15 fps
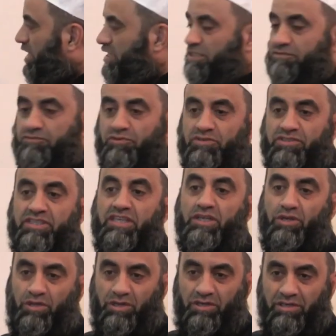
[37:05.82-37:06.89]
is for
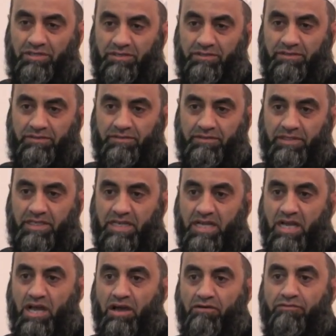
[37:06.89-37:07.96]
singular.
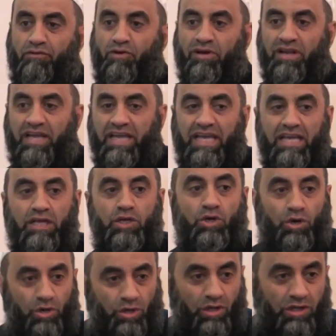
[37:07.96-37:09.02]
For a
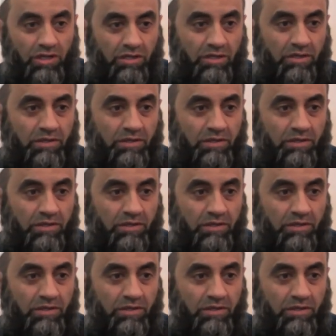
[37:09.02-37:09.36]
girl,